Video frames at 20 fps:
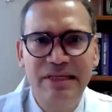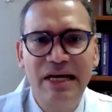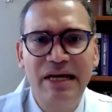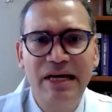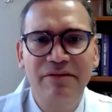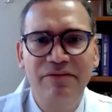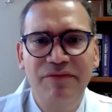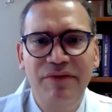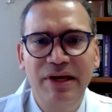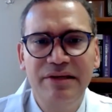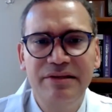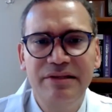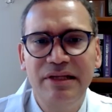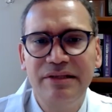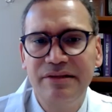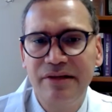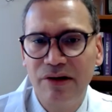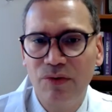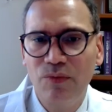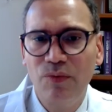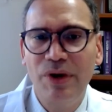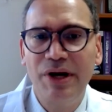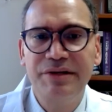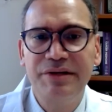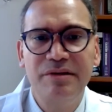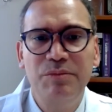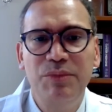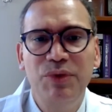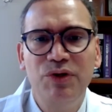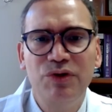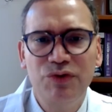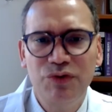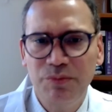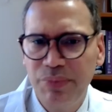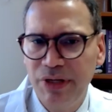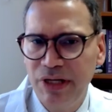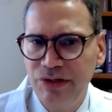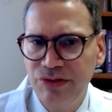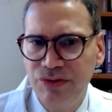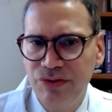side effect that requires
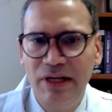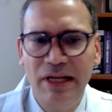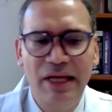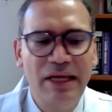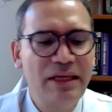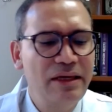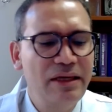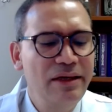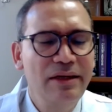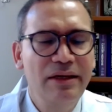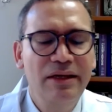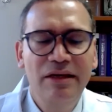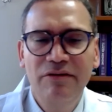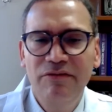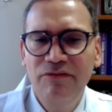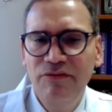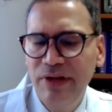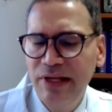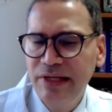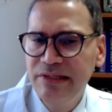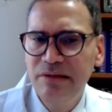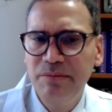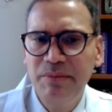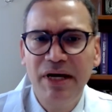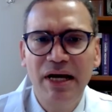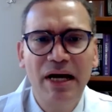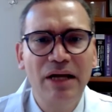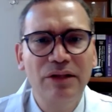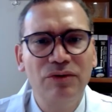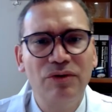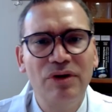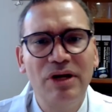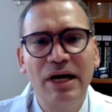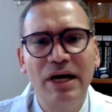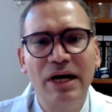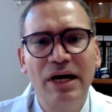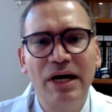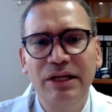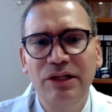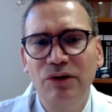immunosuppression, like infliximab or
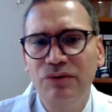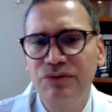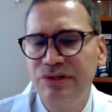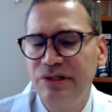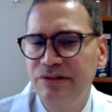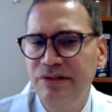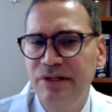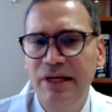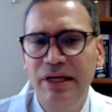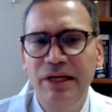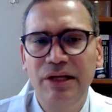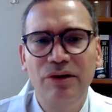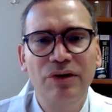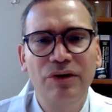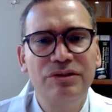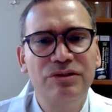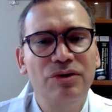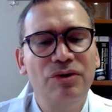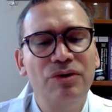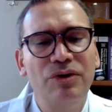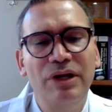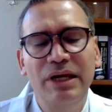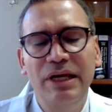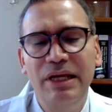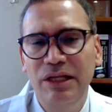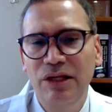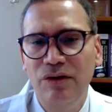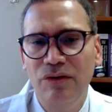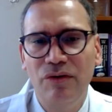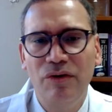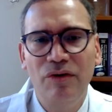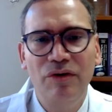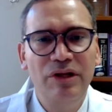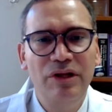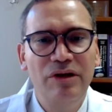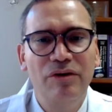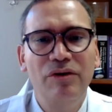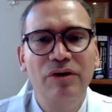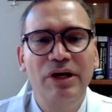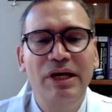high-dose steroids or any of
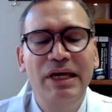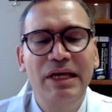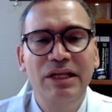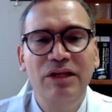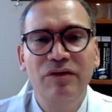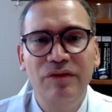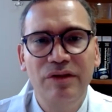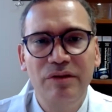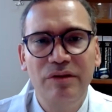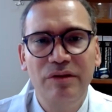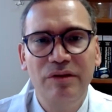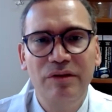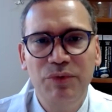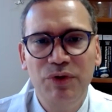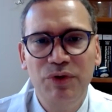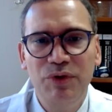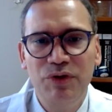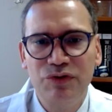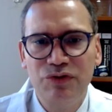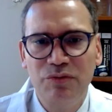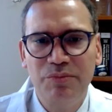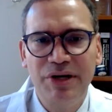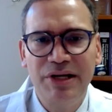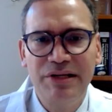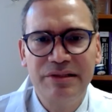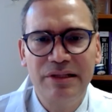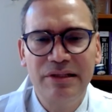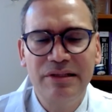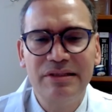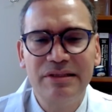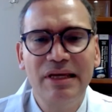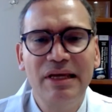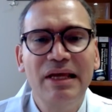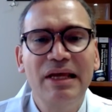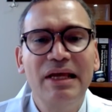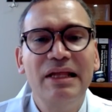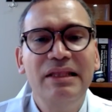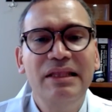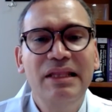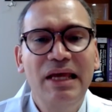the immunosuppressants,
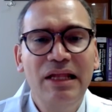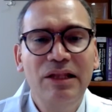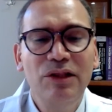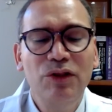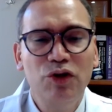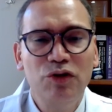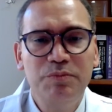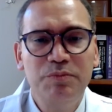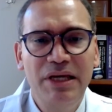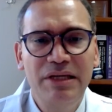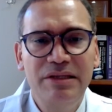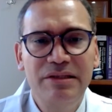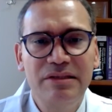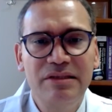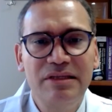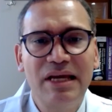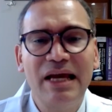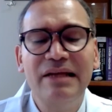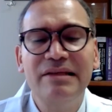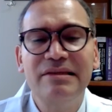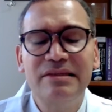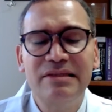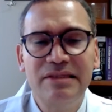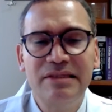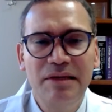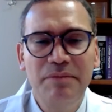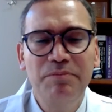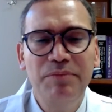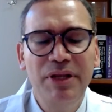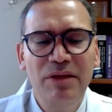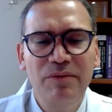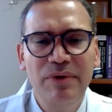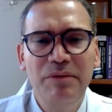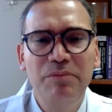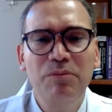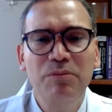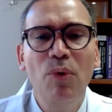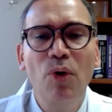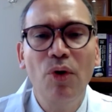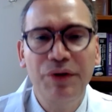then those patients can simply be
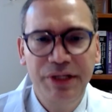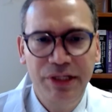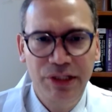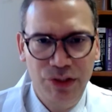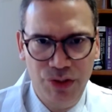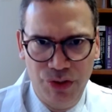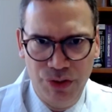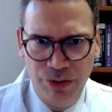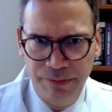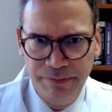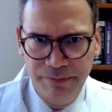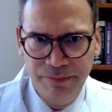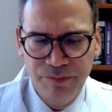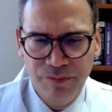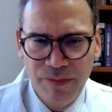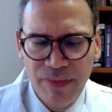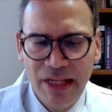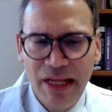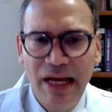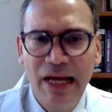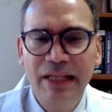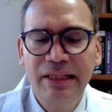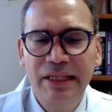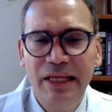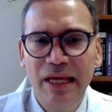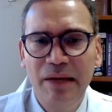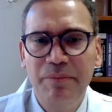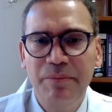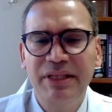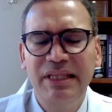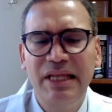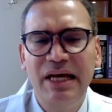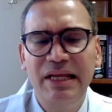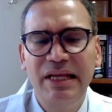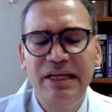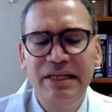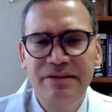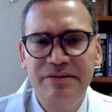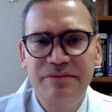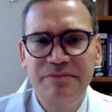monitored, and the
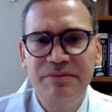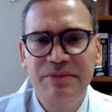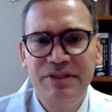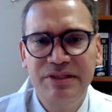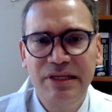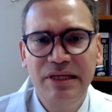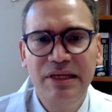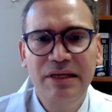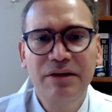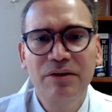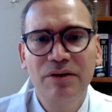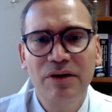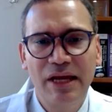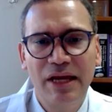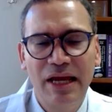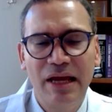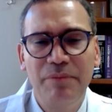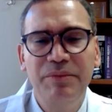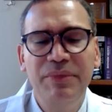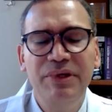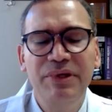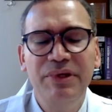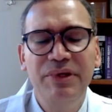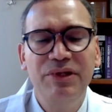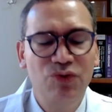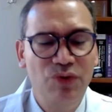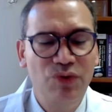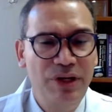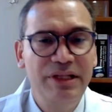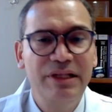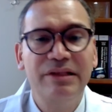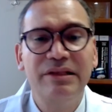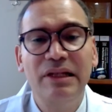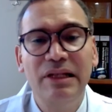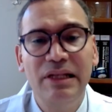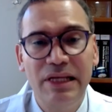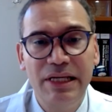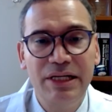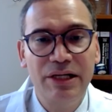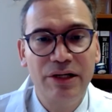hepatitis C can be treated
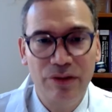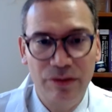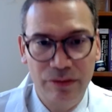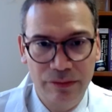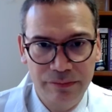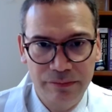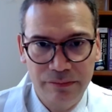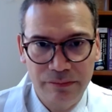later on.